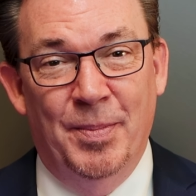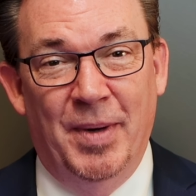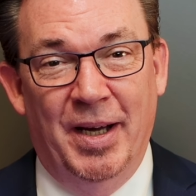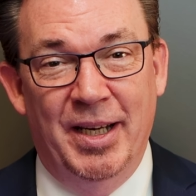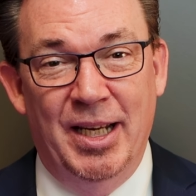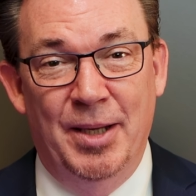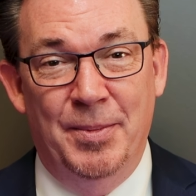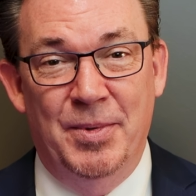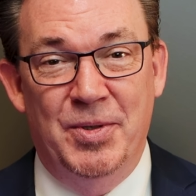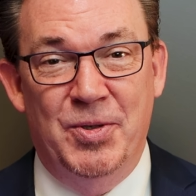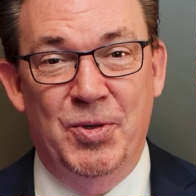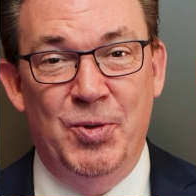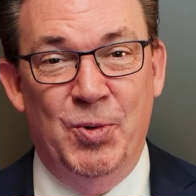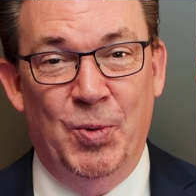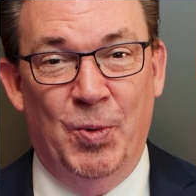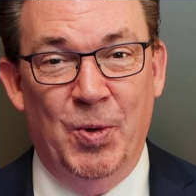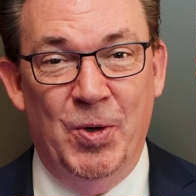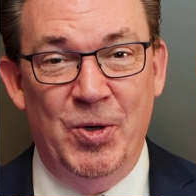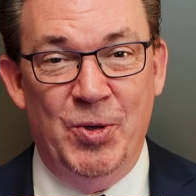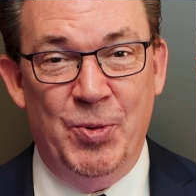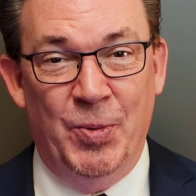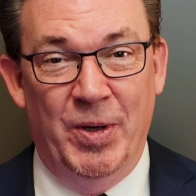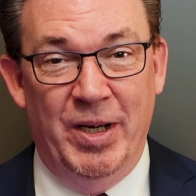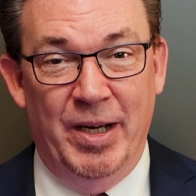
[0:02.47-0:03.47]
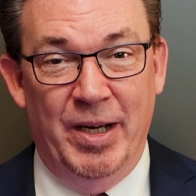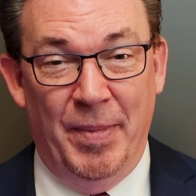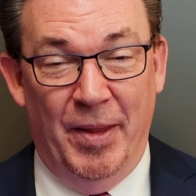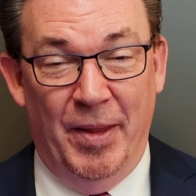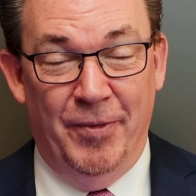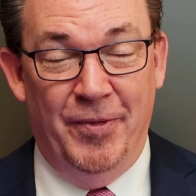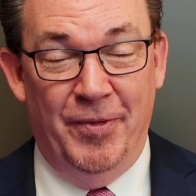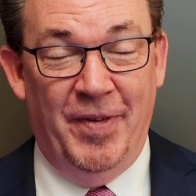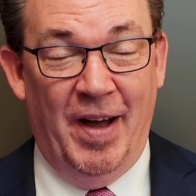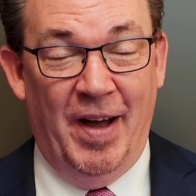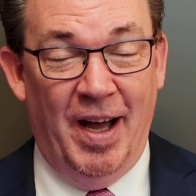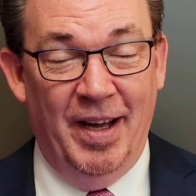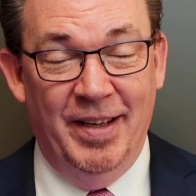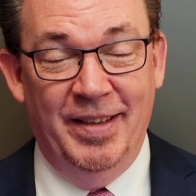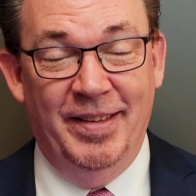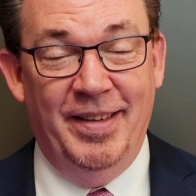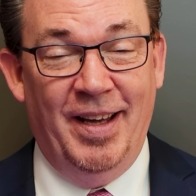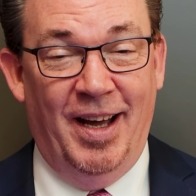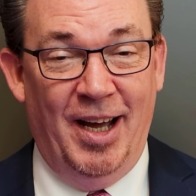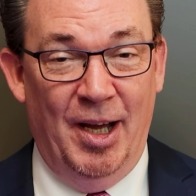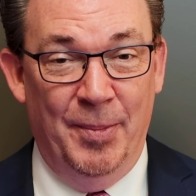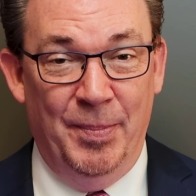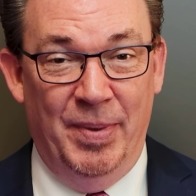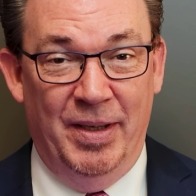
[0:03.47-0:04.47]
My name is George Reid. I'm the fine
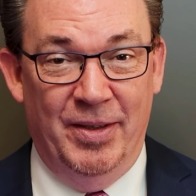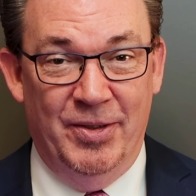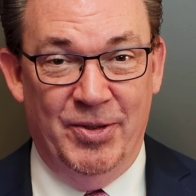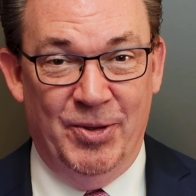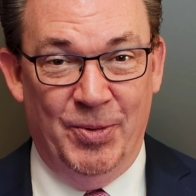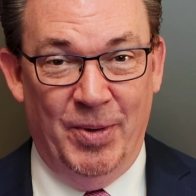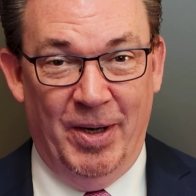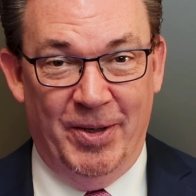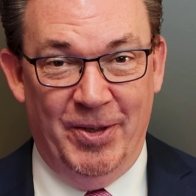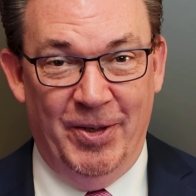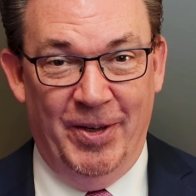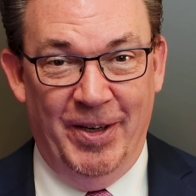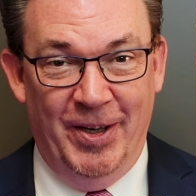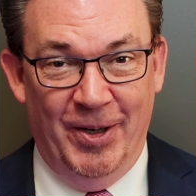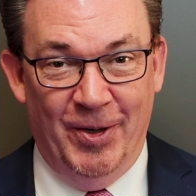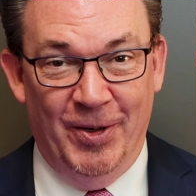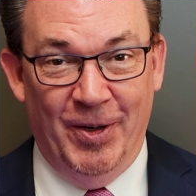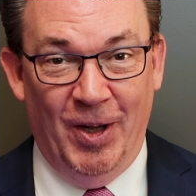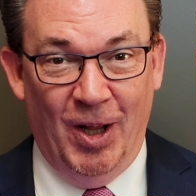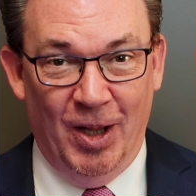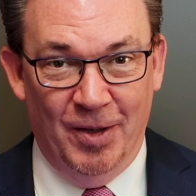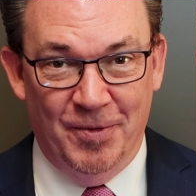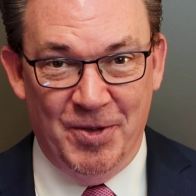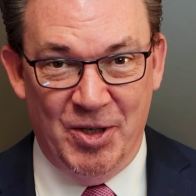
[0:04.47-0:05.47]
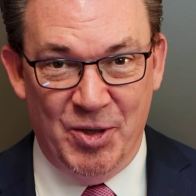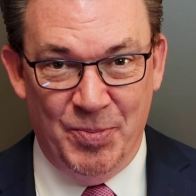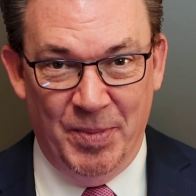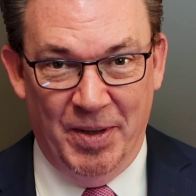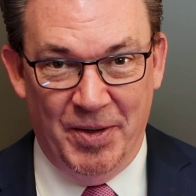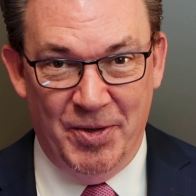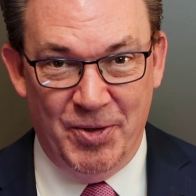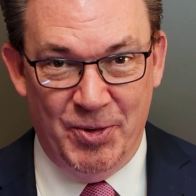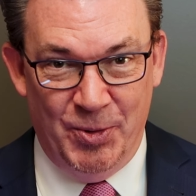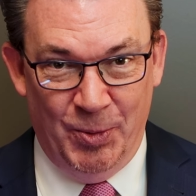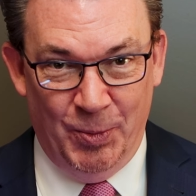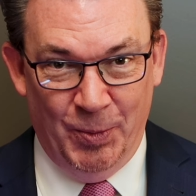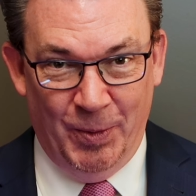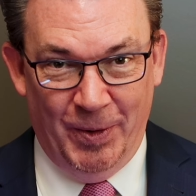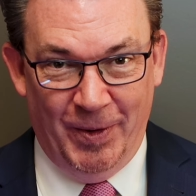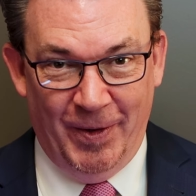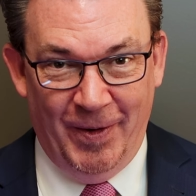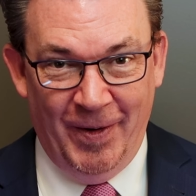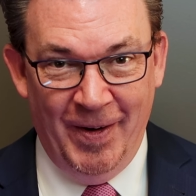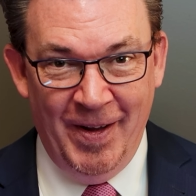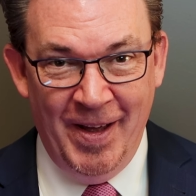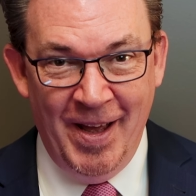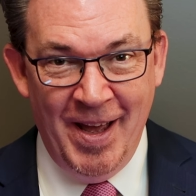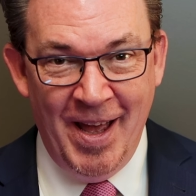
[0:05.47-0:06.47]
timepiece director here at Oliver Smith
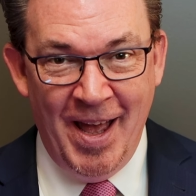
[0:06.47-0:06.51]
Jeweler.